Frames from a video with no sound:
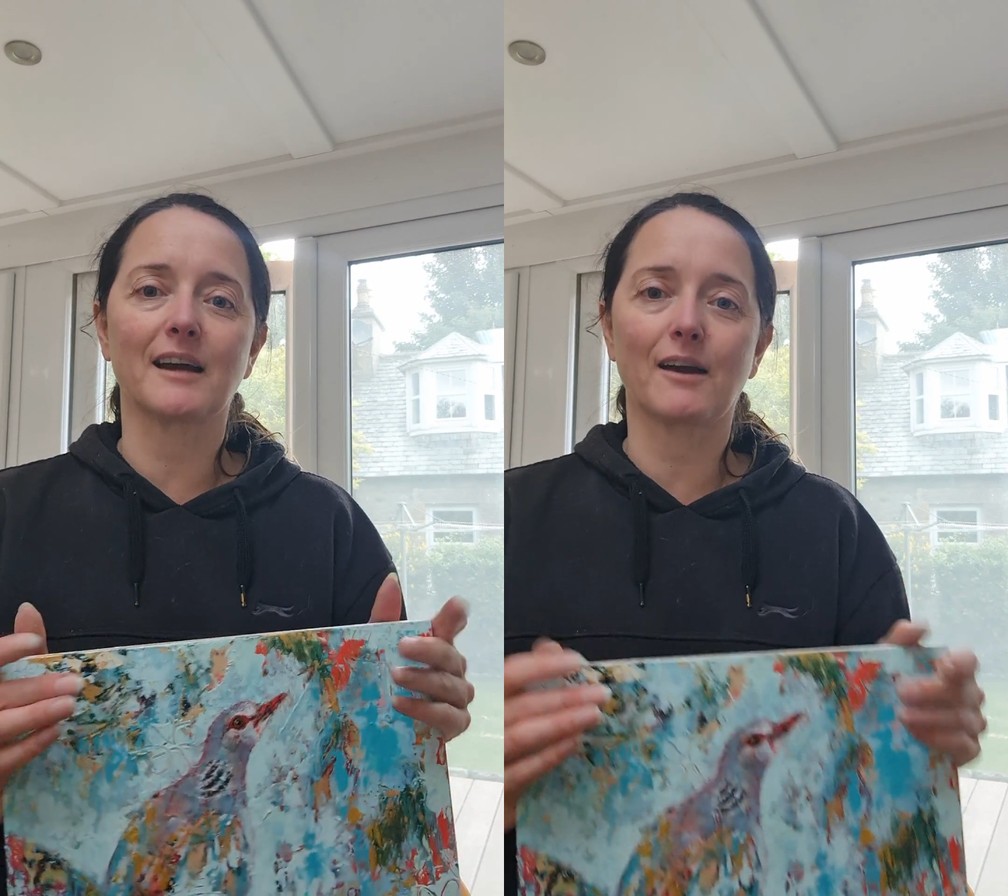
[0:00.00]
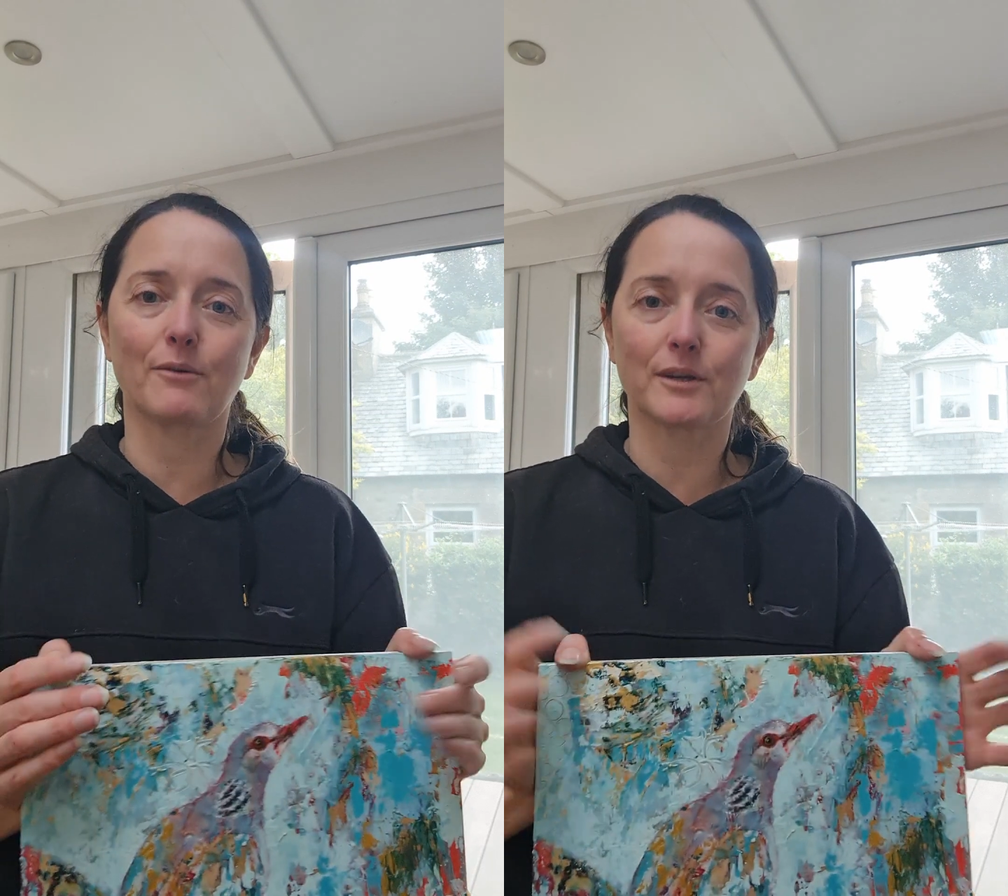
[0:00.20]

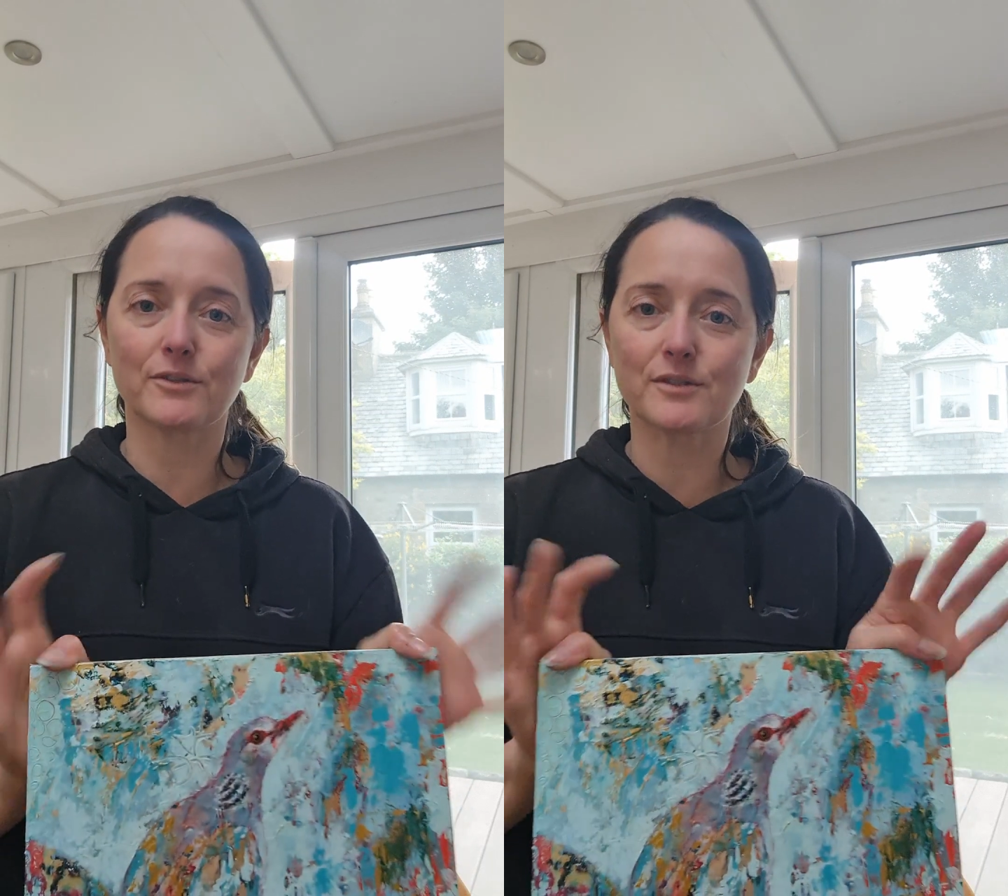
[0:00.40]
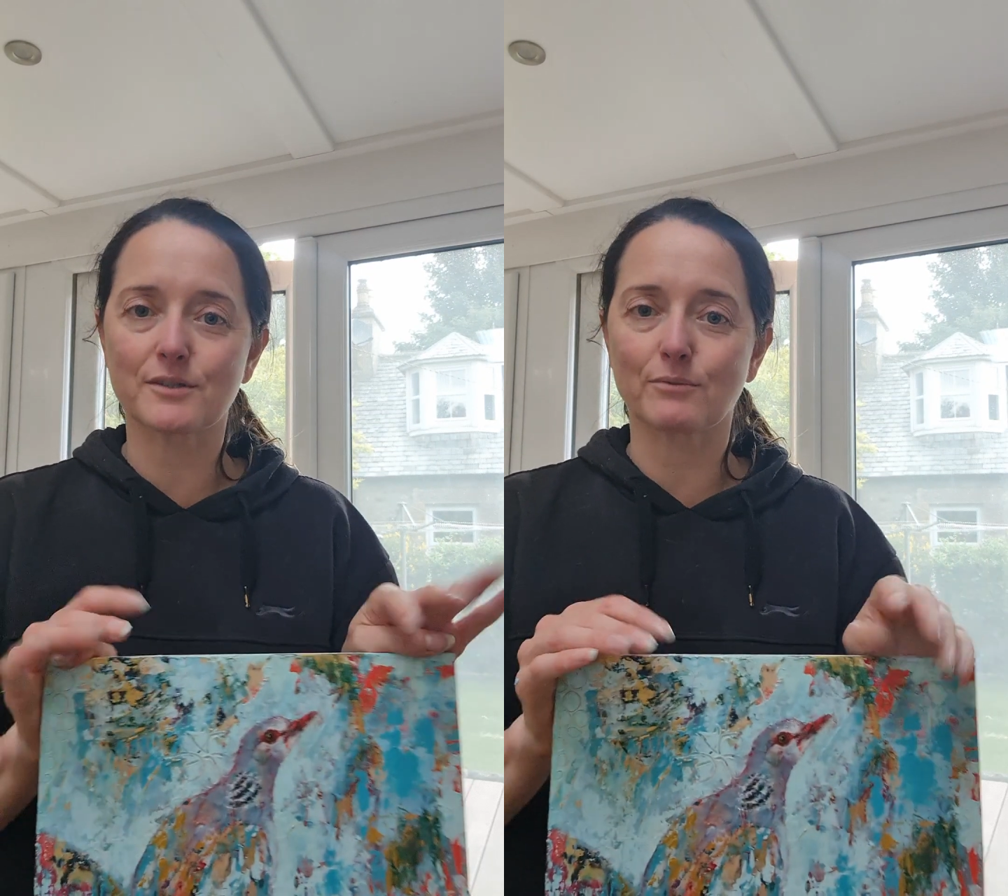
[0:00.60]
how I
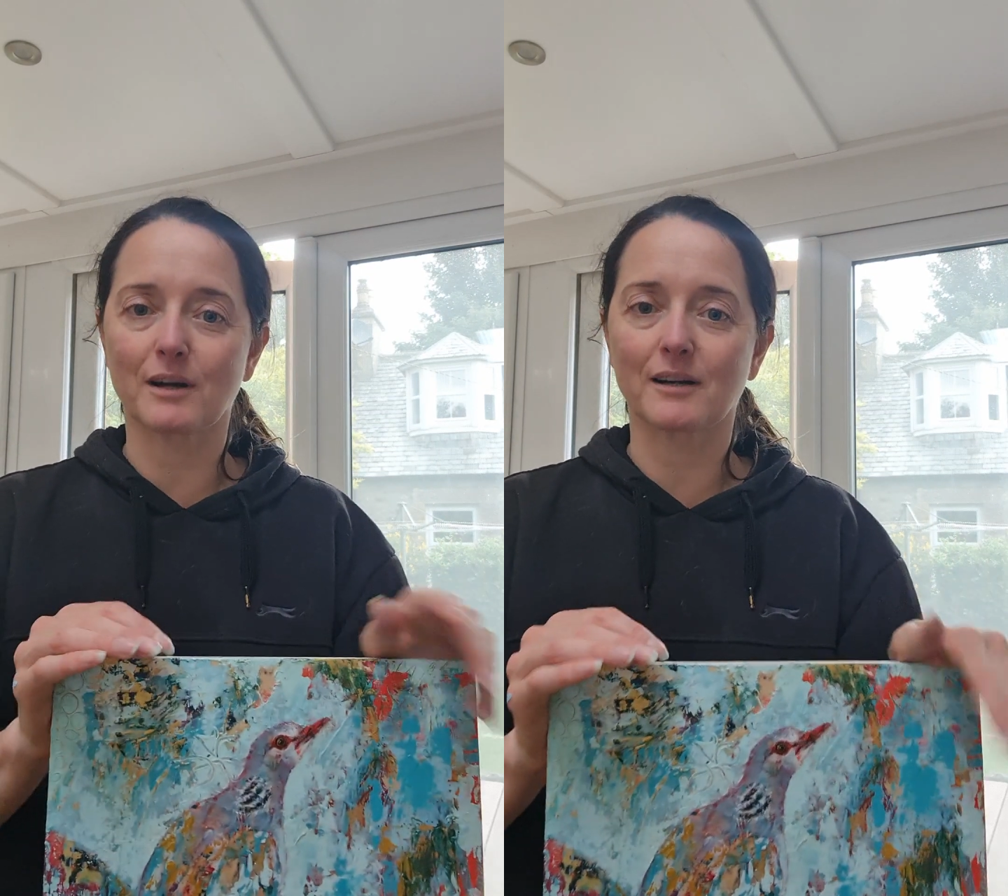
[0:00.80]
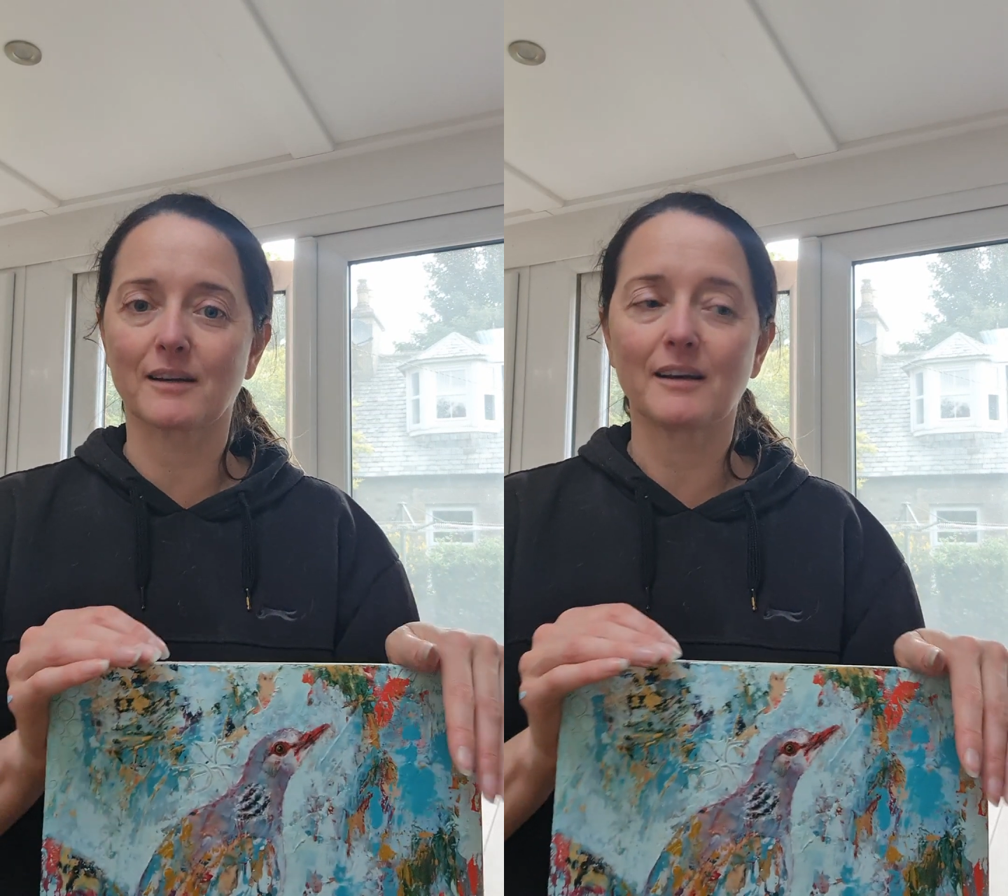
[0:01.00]
used to
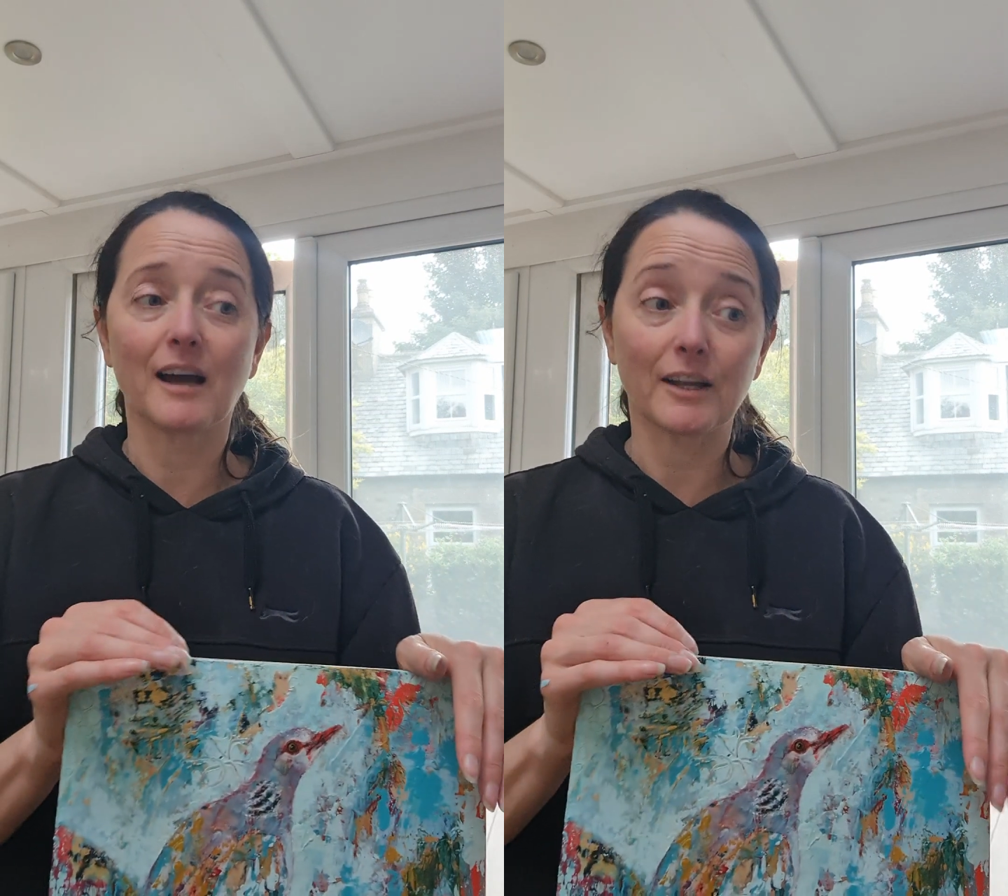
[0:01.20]
work.